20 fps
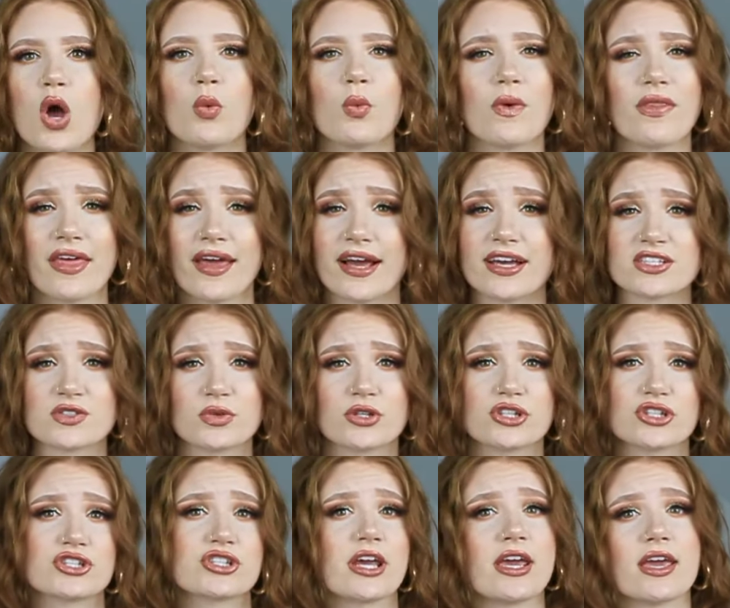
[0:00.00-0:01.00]
When they asked
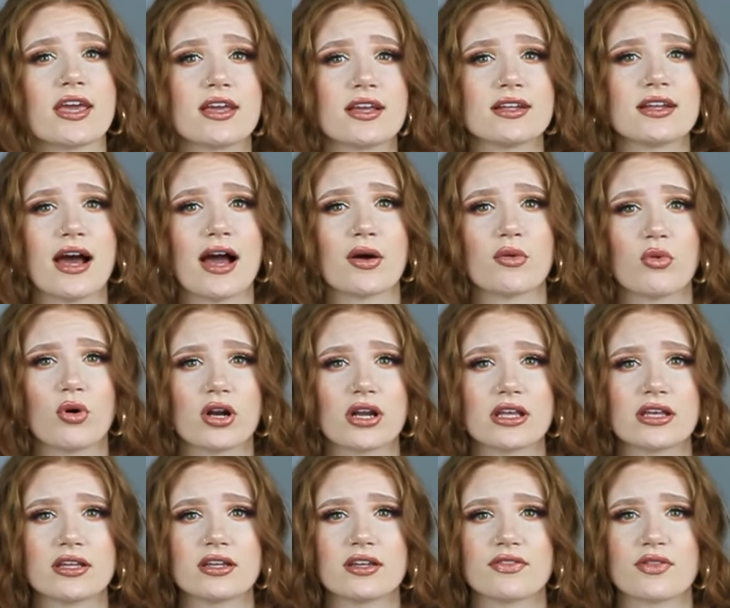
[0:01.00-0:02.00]
what shade I
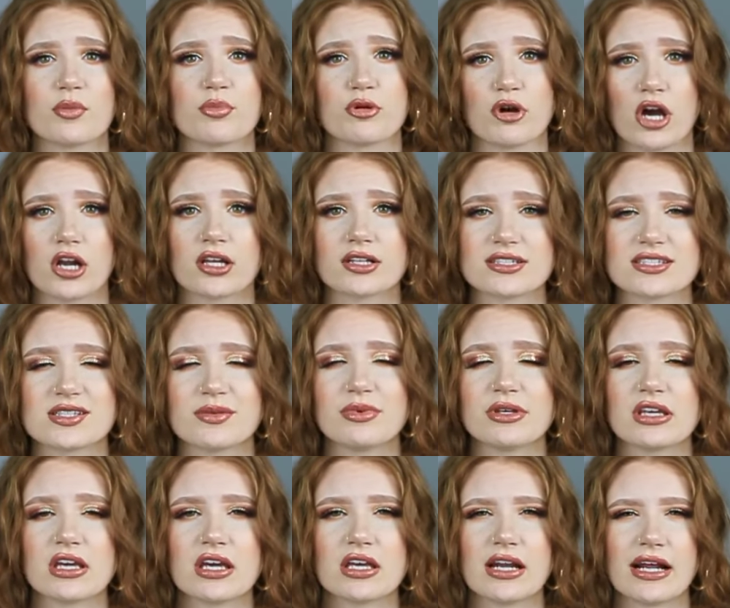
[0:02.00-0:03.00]
wanted the products to
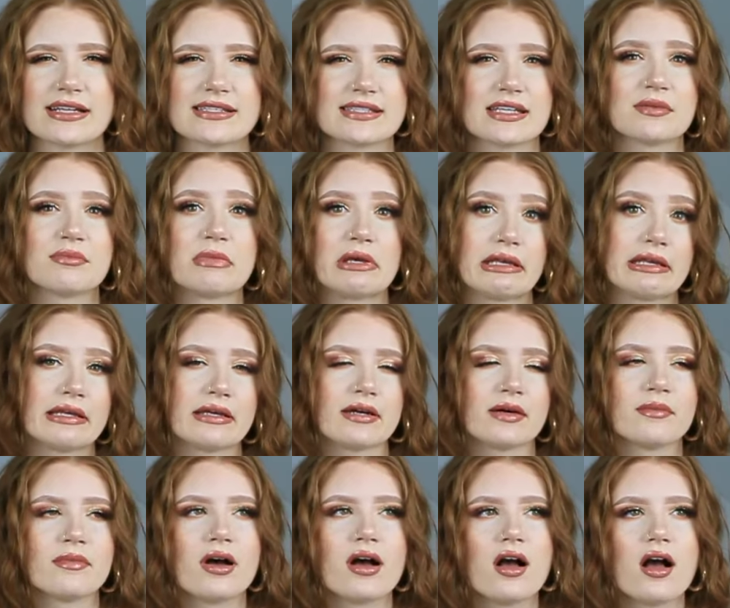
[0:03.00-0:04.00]
be in, I said
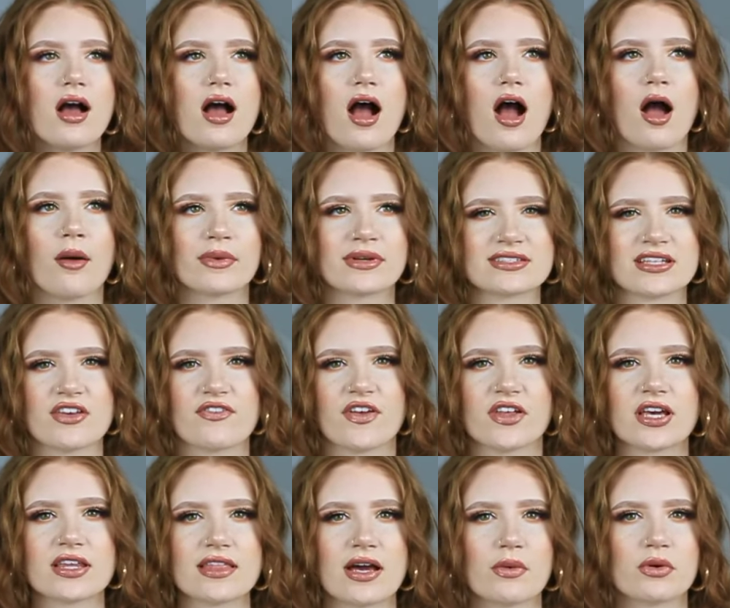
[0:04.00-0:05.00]
medium because I
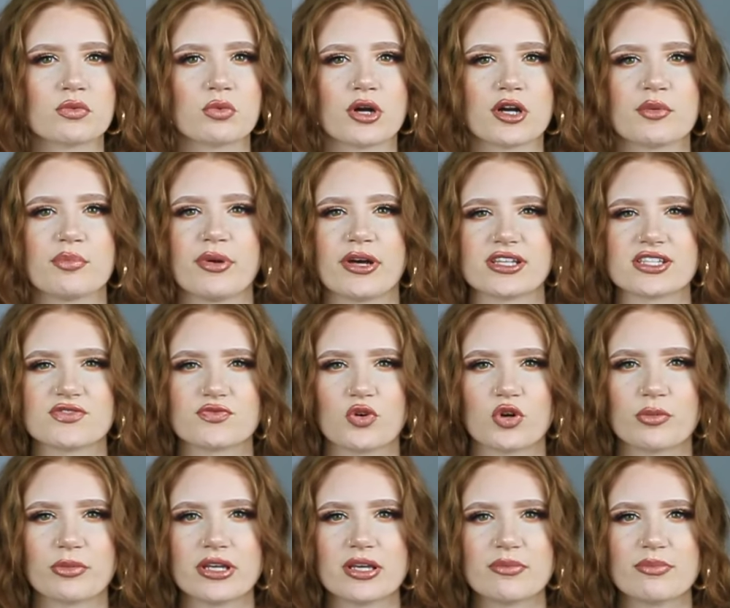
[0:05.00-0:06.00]
felt like that would work best
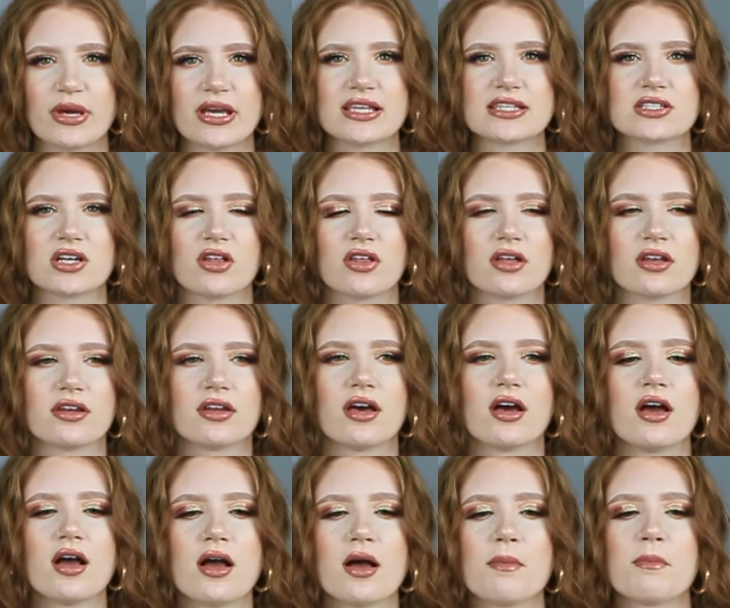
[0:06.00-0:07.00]
for me based on
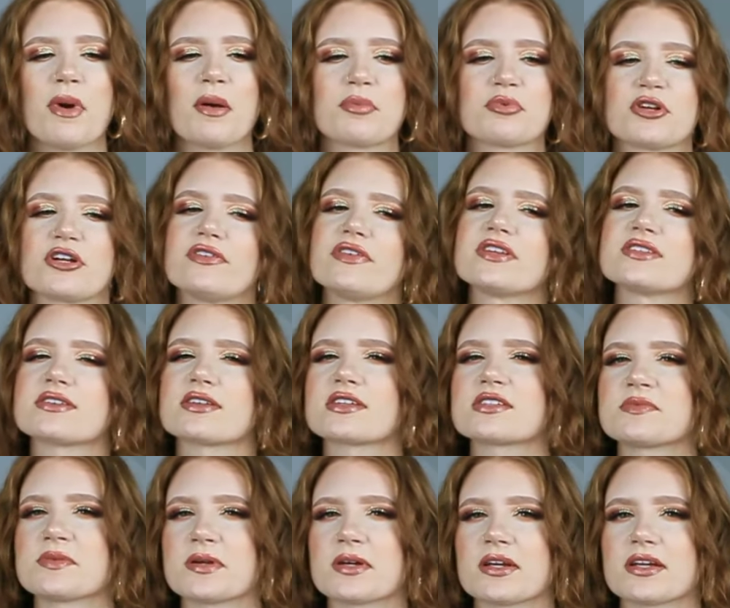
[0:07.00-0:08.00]
my previous
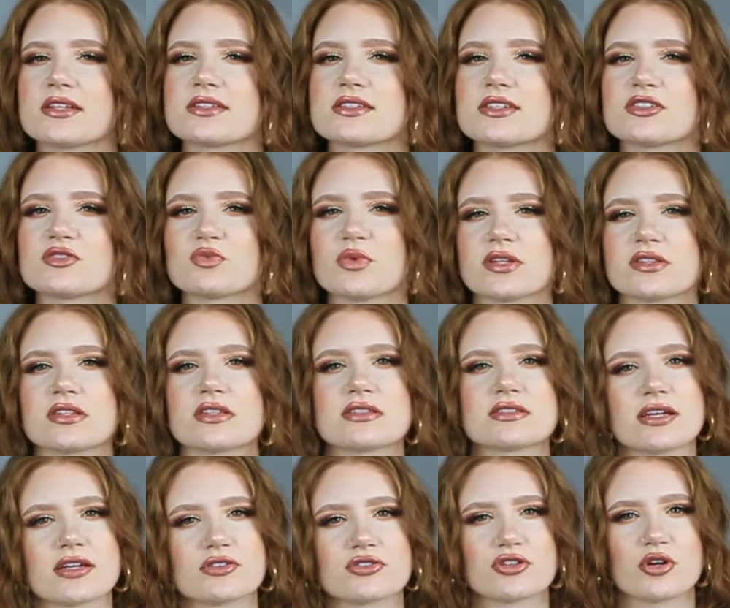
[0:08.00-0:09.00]
experiences with the
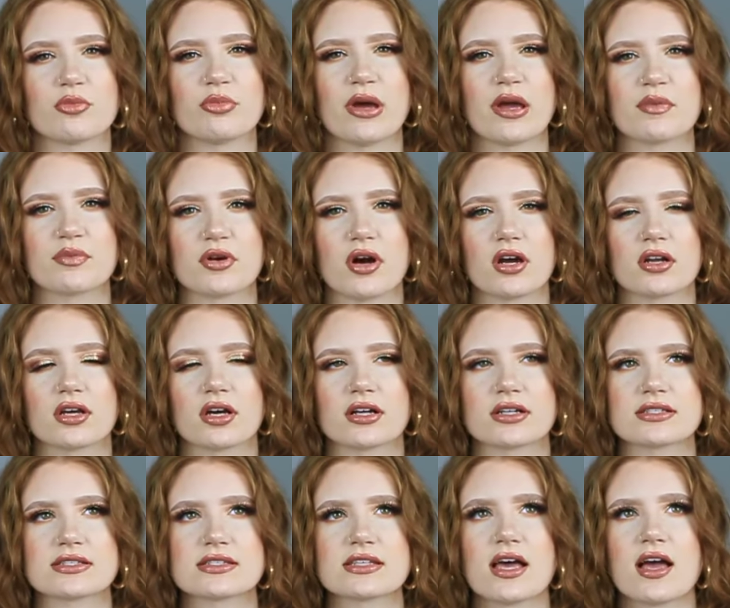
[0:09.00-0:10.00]
Saint Tropez
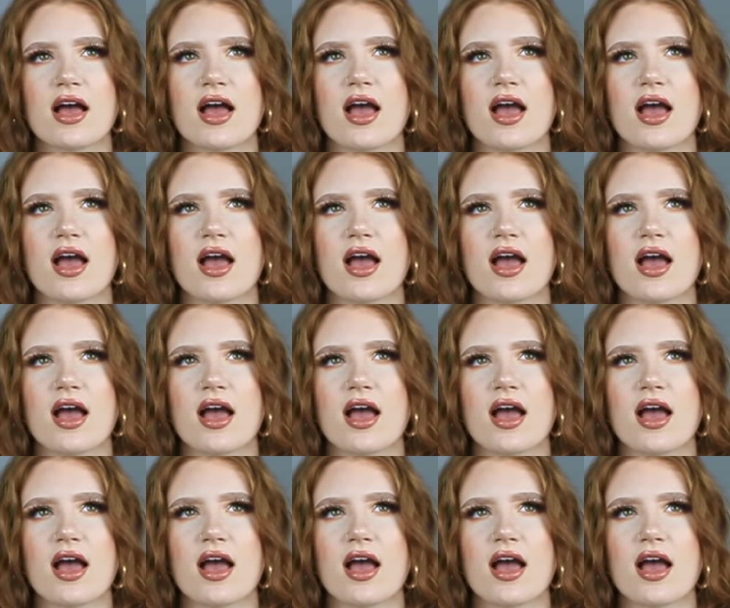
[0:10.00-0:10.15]
products.